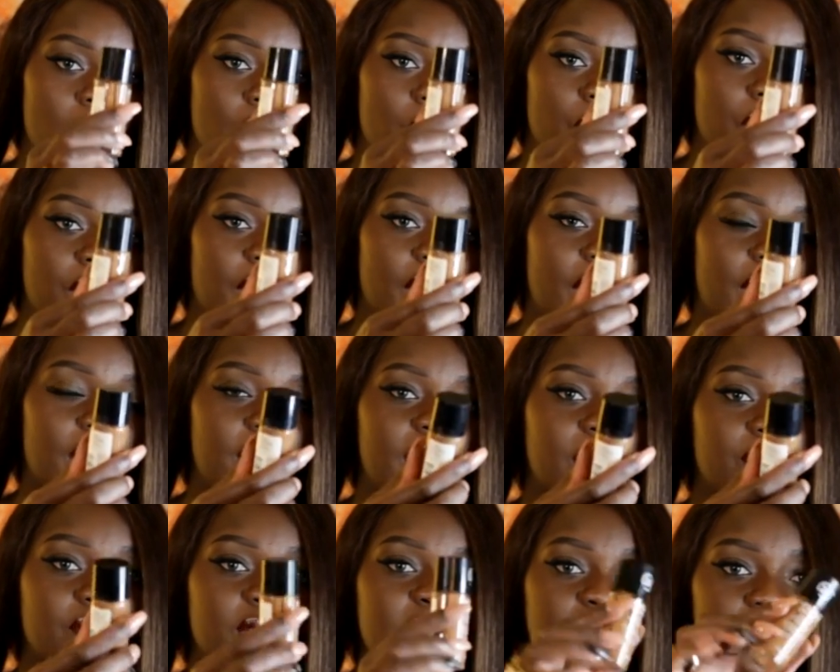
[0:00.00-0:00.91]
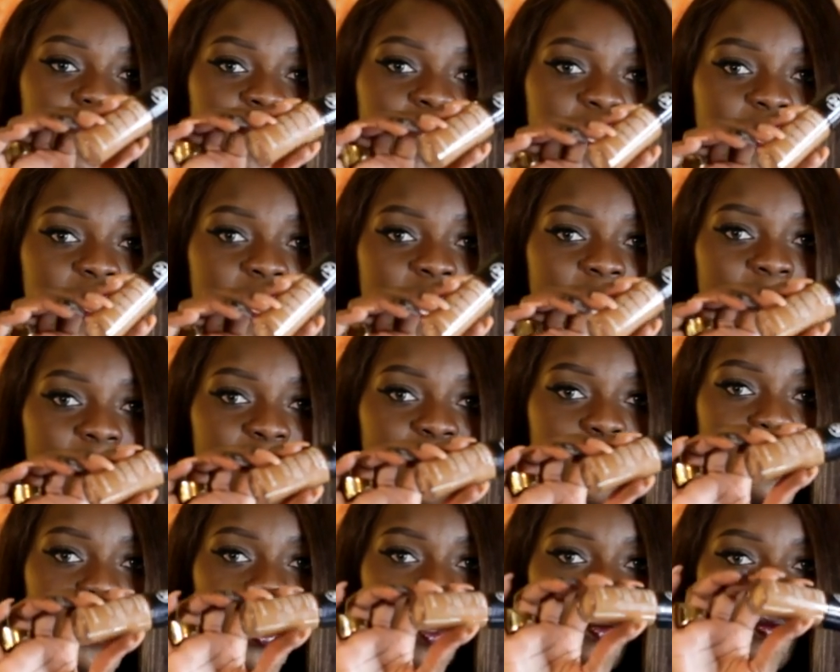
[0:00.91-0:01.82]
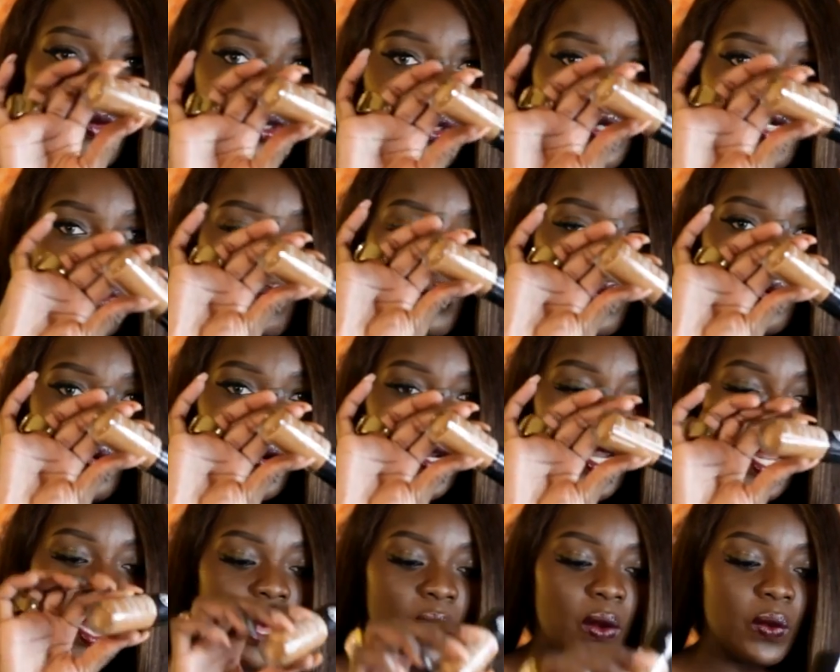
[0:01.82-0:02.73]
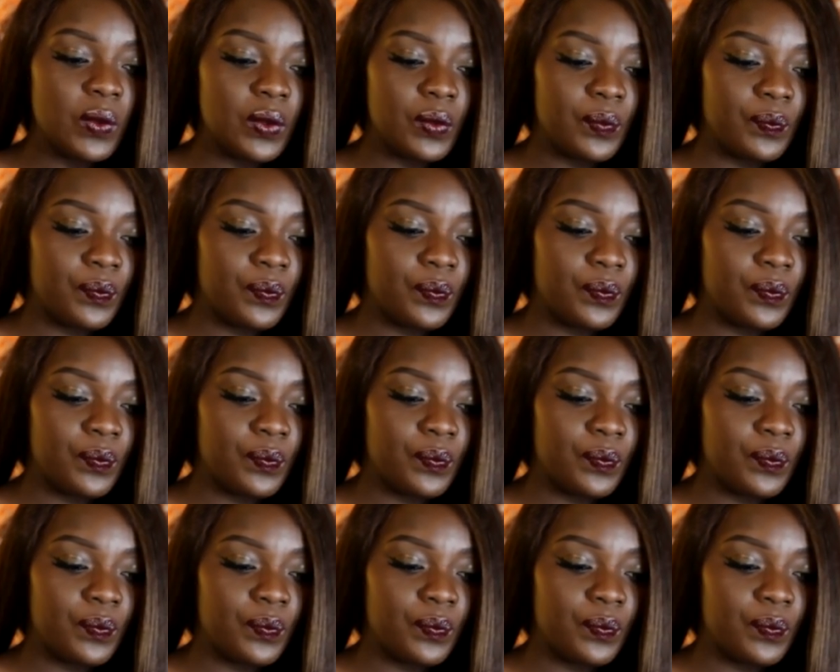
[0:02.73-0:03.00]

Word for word: Okay, now this one does not have a pump. You just pour it out.